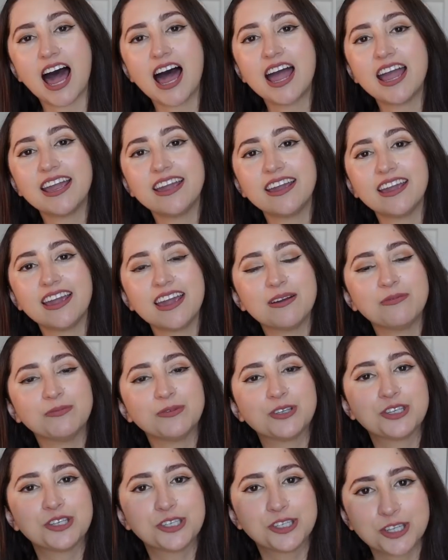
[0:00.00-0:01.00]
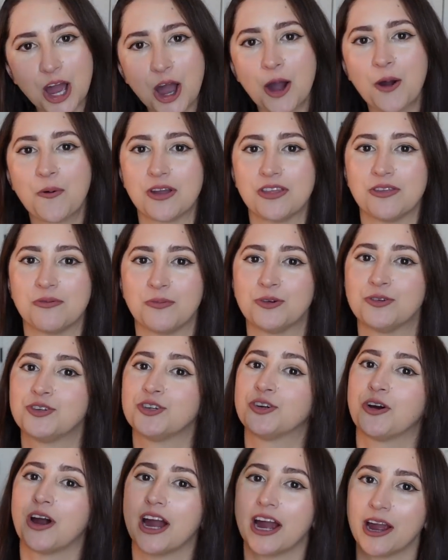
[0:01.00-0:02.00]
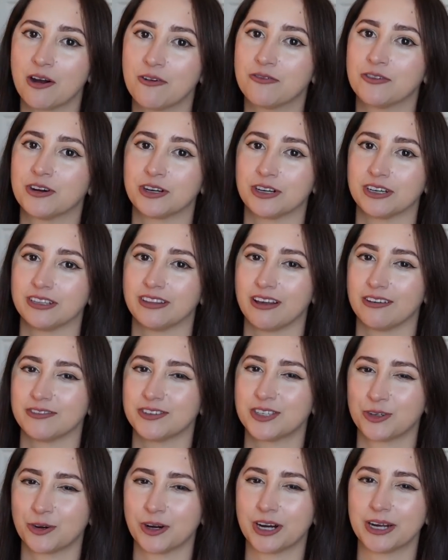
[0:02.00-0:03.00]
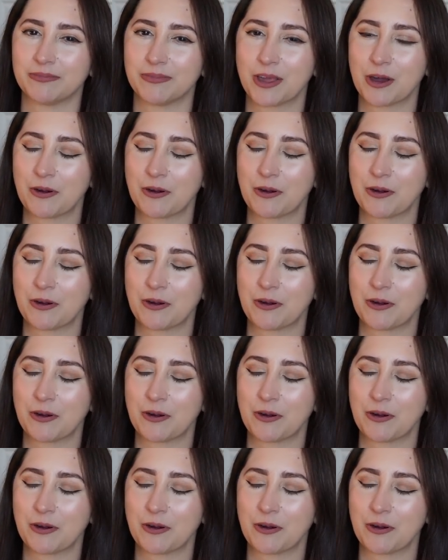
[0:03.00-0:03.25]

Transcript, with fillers: I am so in the mood to cry over a good love story,